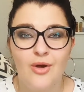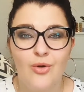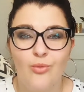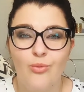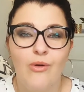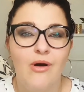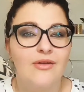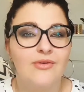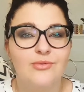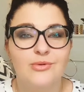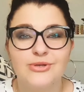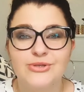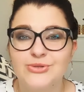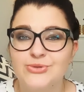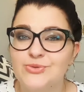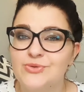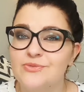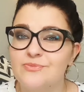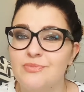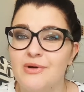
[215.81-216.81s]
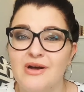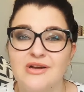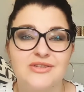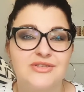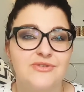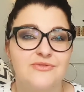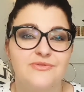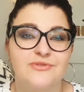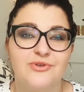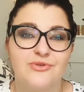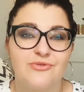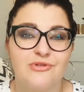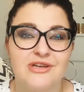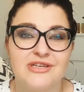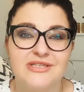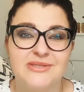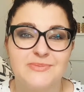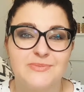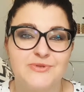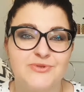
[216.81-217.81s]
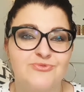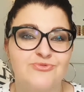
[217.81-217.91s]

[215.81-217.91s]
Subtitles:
one or two packs of crisps,